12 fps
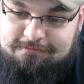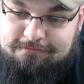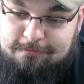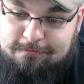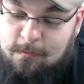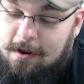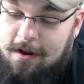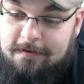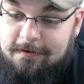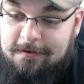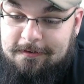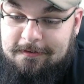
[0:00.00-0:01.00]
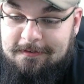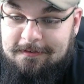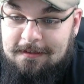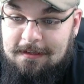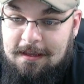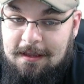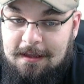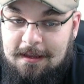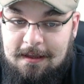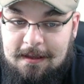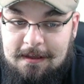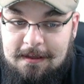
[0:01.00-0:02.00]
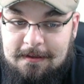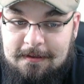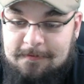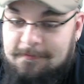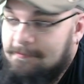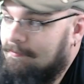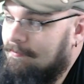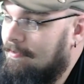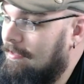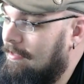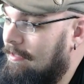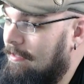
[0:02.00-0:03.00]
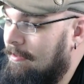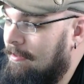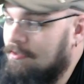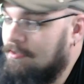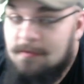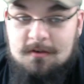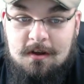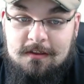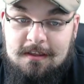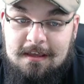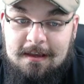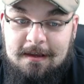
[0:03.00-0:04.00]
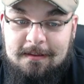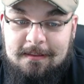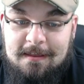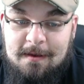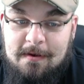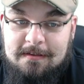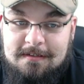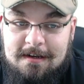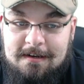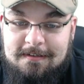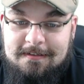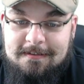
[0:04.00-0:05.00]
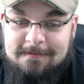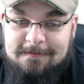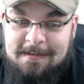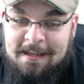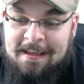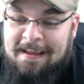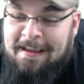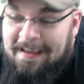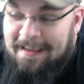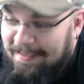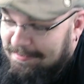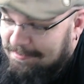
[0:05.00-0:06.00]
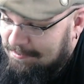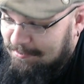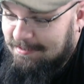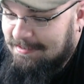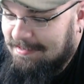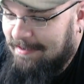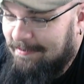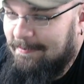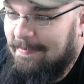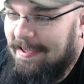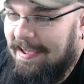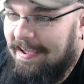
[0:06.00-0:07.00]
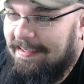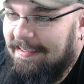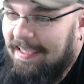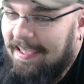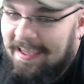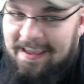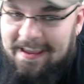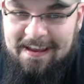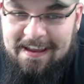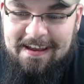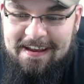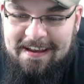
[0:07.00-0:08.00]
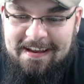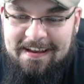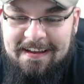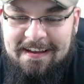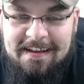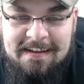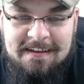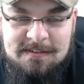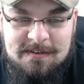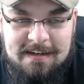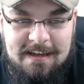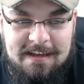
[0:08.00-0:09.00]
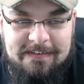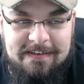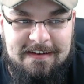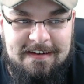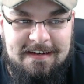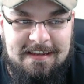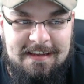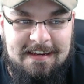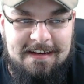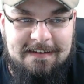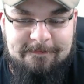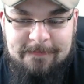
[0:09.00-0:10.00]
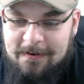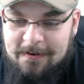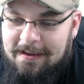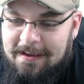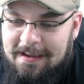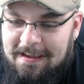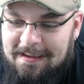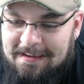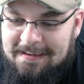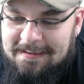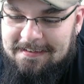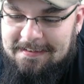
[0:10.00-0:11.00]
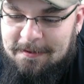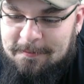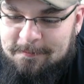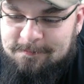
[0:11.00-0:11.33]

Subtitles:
Whatever. Let us know what y'all think about Surge. Surge is coming back. Yeah. Drink I really didn't need, but okay. Yep.